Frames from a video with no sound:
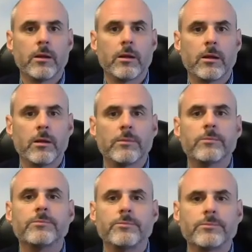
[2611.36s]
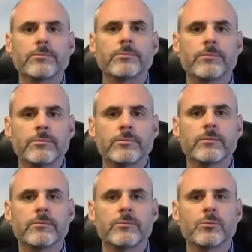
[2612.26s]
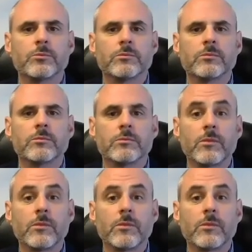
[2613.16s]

The person shown says nothing.